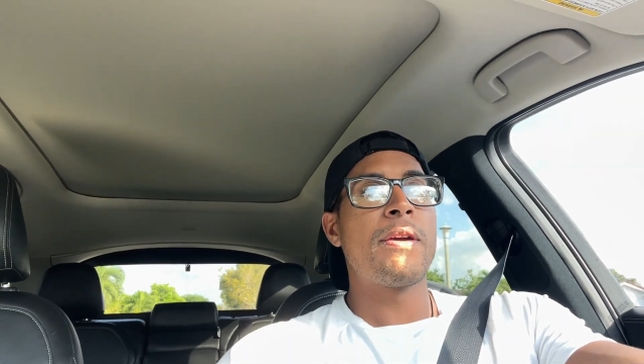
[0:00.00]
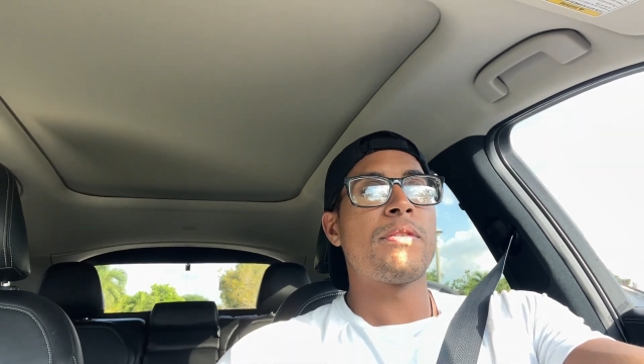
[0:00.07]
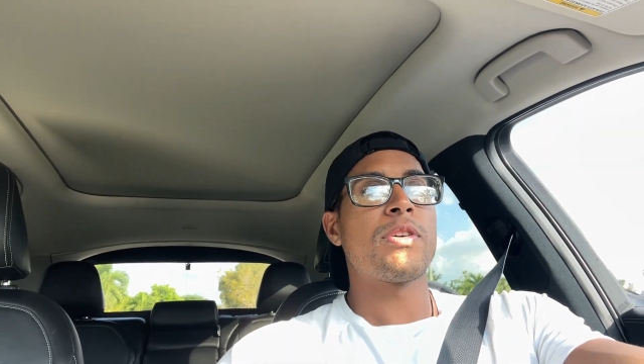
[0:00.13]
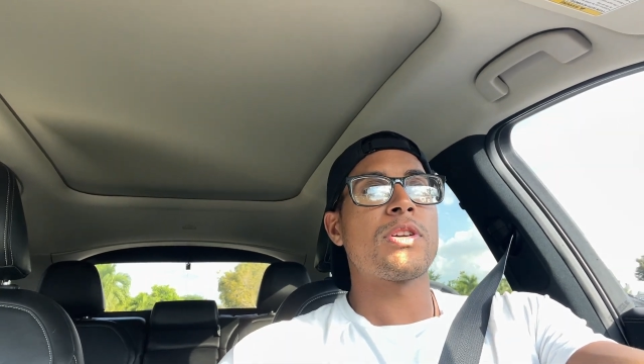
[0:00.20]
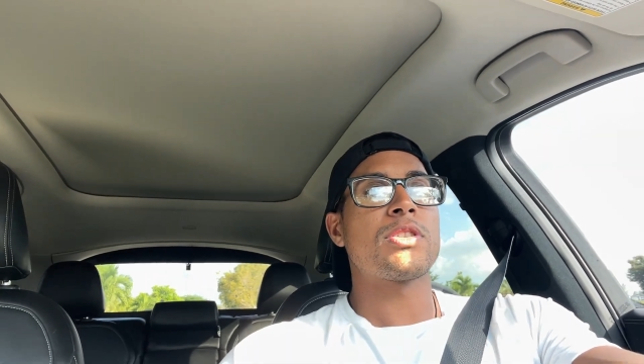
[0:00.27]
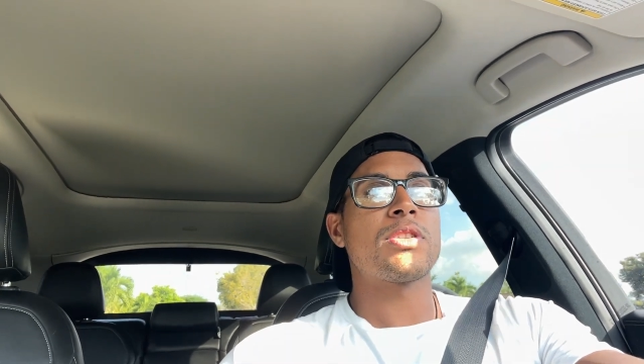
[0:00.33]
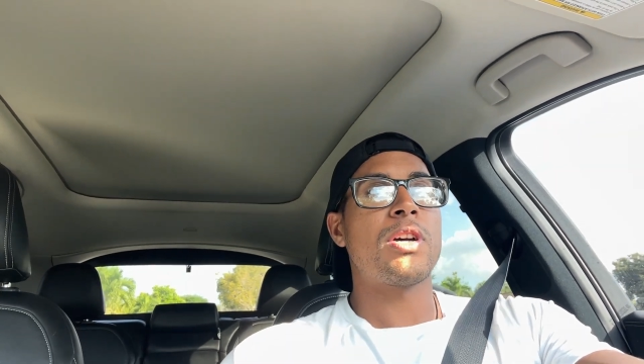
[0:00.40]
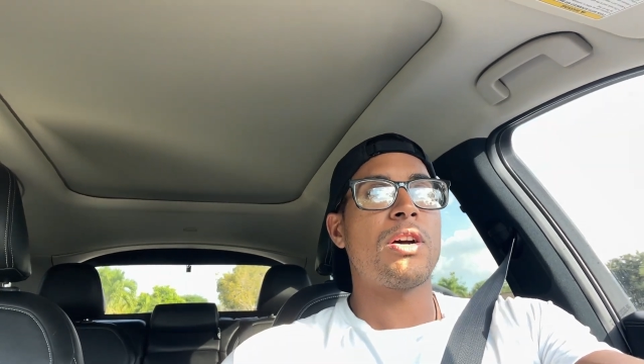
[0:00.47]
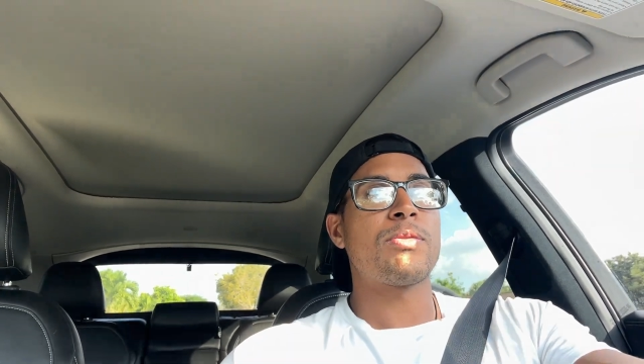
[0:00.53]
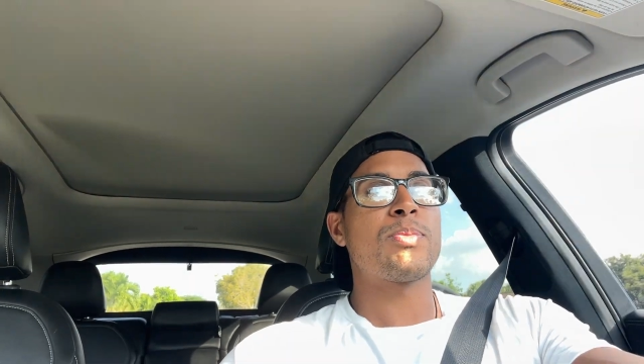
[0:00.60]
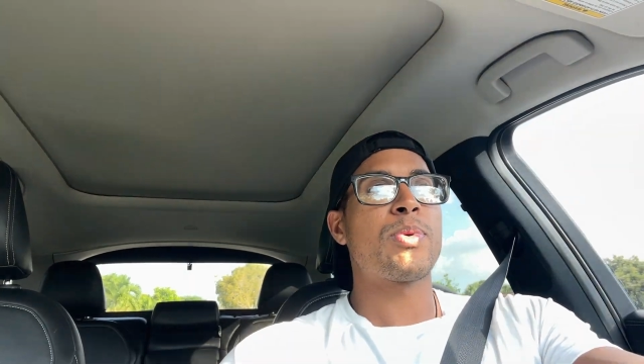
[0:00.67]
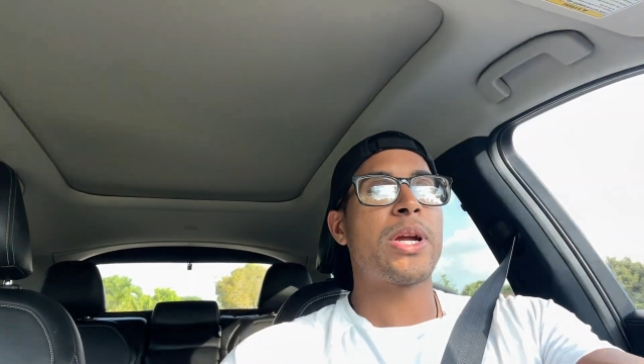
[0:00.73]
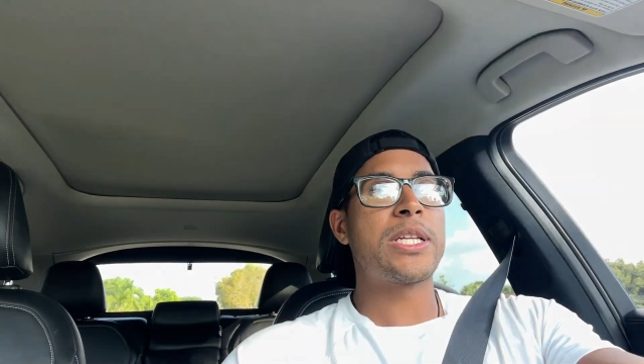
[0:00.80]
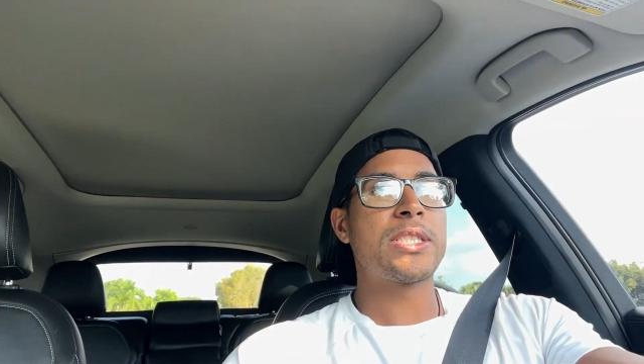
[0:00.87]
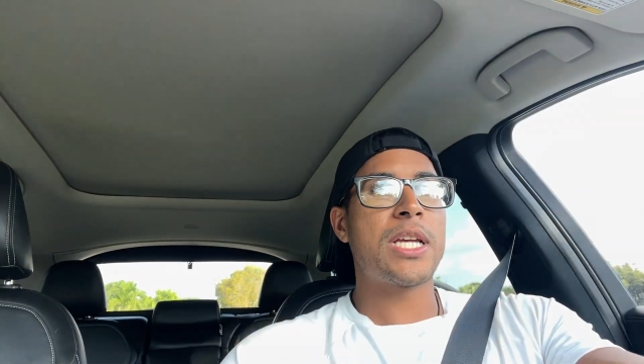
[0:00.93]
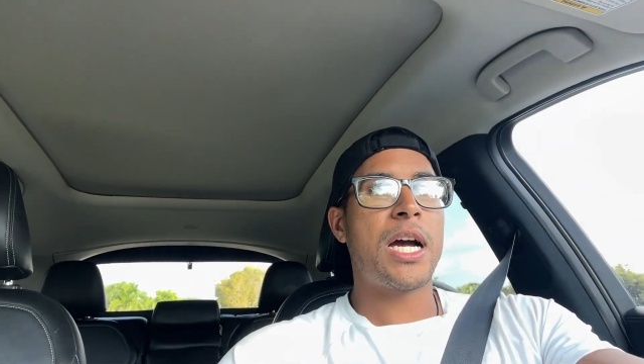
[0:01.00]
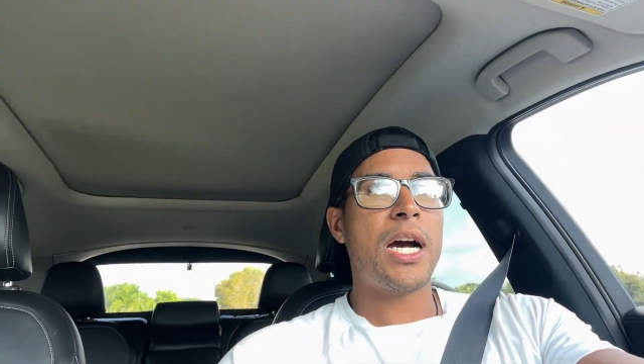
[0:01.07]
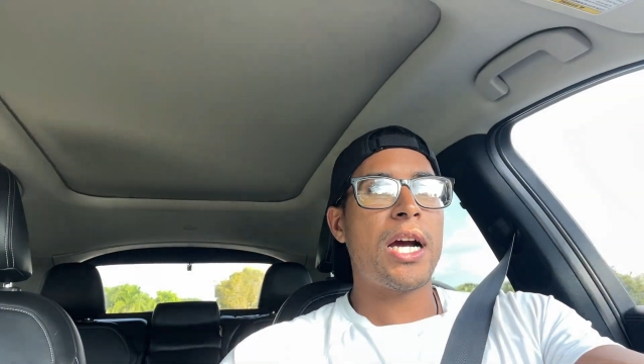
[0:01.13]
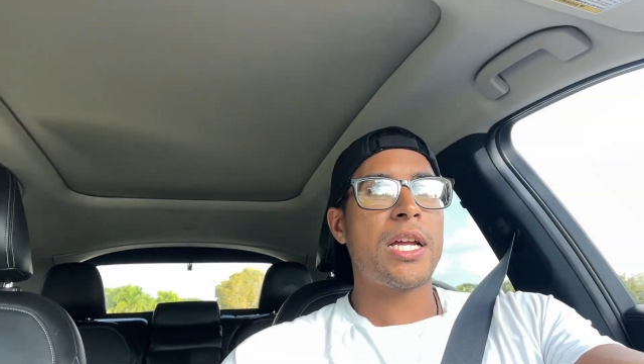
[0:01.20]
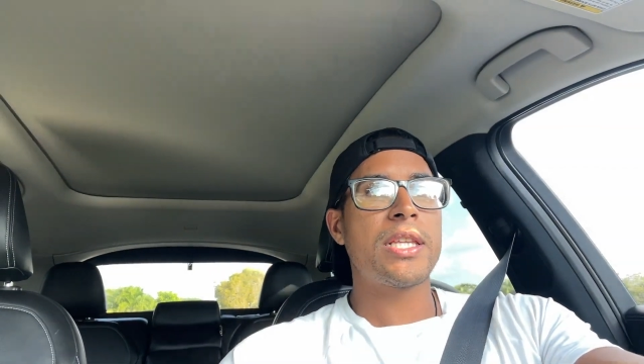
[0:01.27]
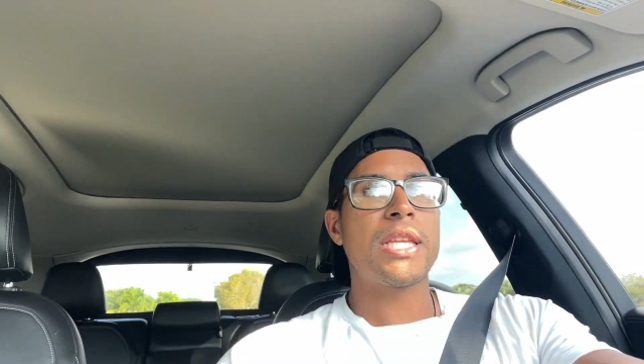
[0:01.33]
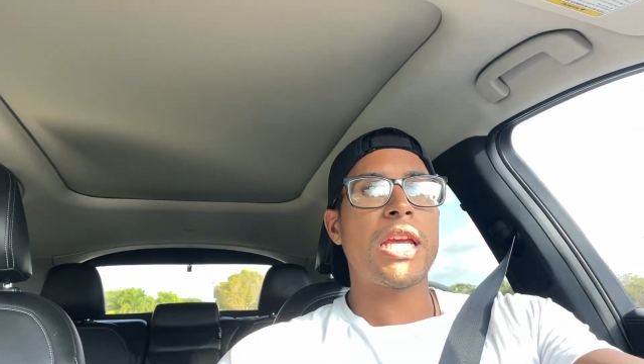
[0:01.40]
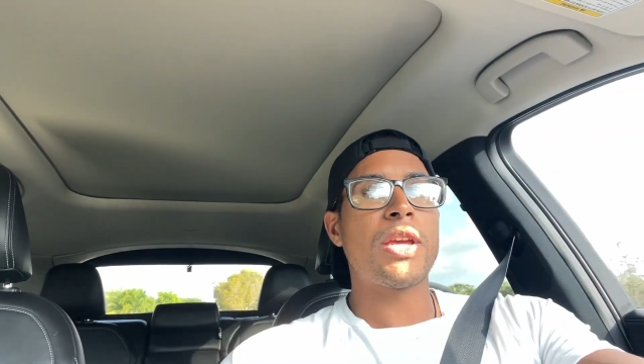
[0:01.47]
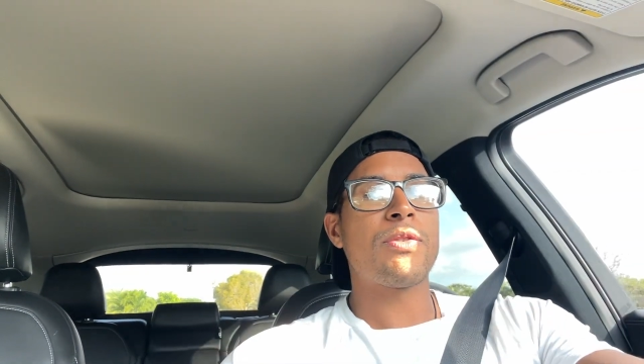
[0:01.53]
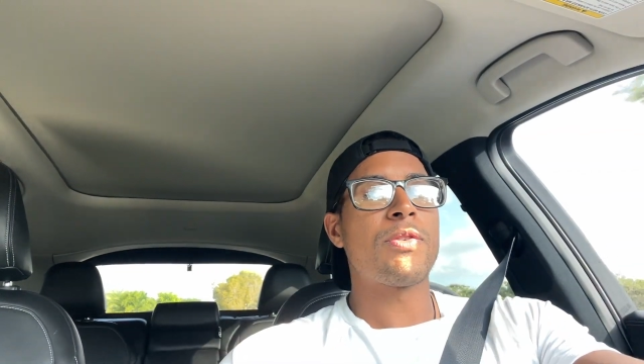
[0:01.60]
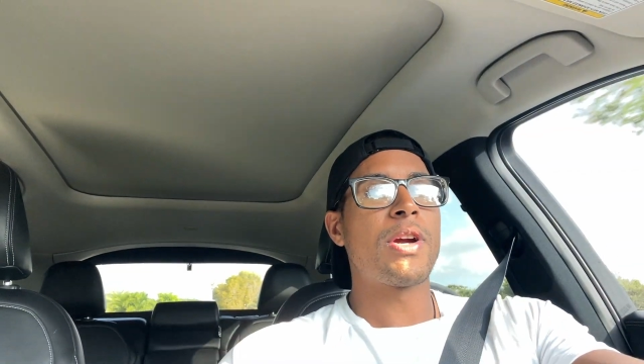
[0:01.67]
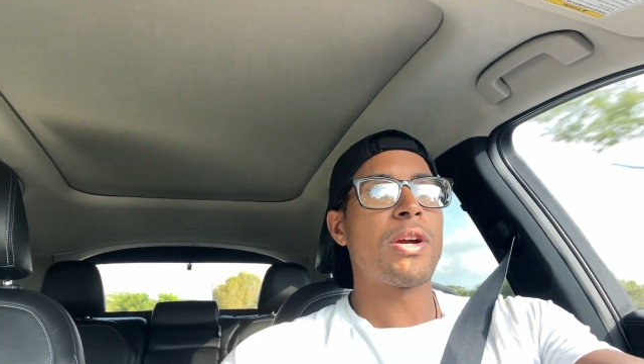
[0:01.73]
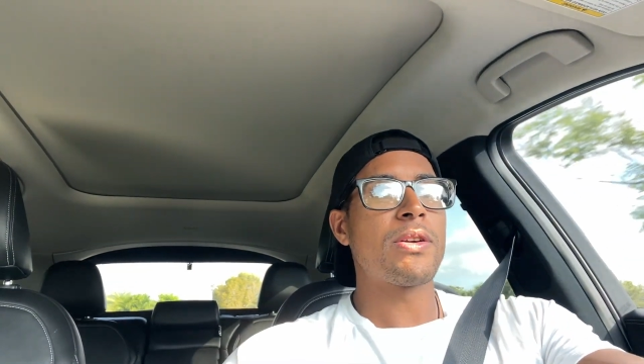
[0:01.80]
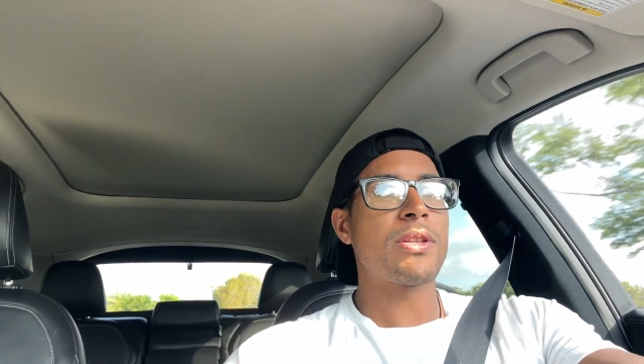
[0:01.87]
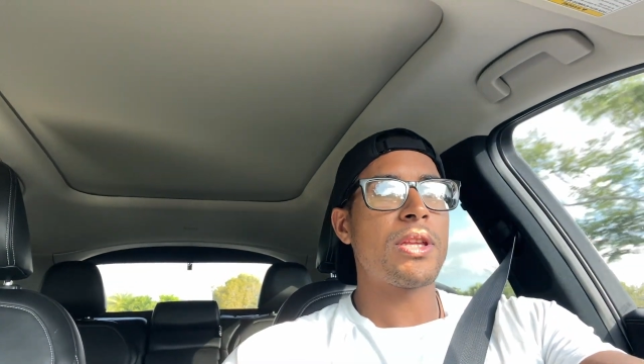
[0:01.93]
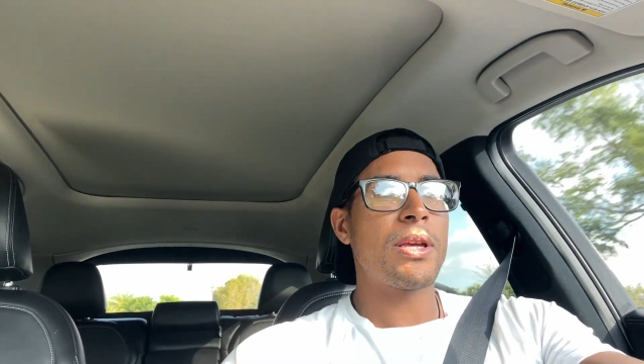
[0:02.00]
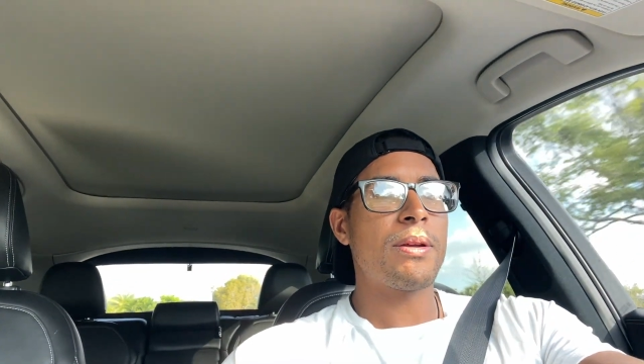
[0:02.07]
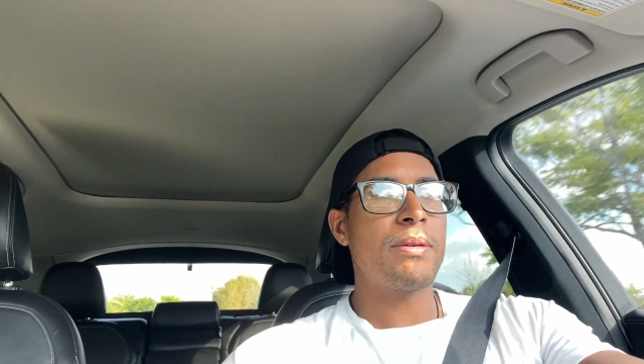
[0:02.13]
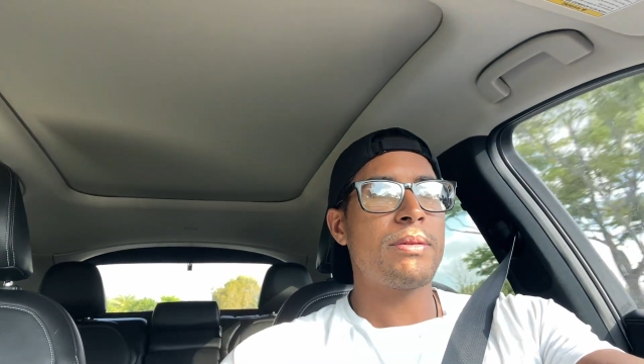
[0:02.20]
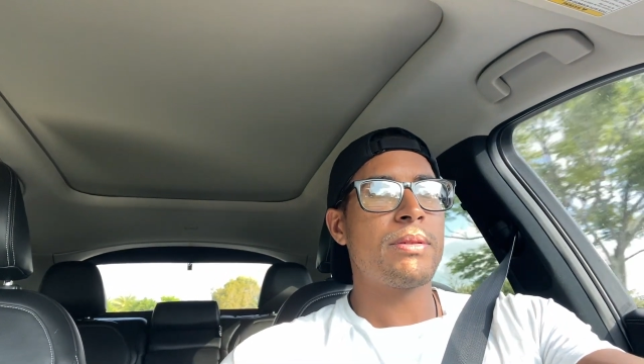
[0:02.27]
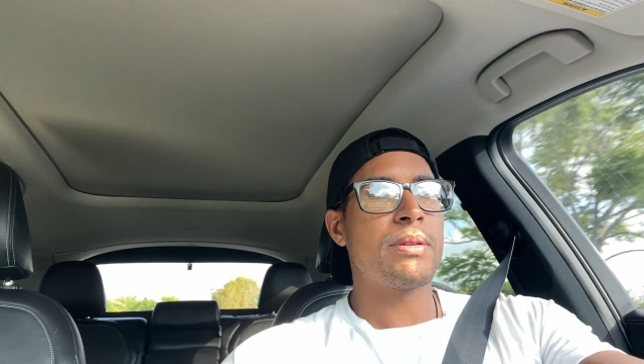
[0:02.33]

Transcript: First off, praise God, thank you for everything,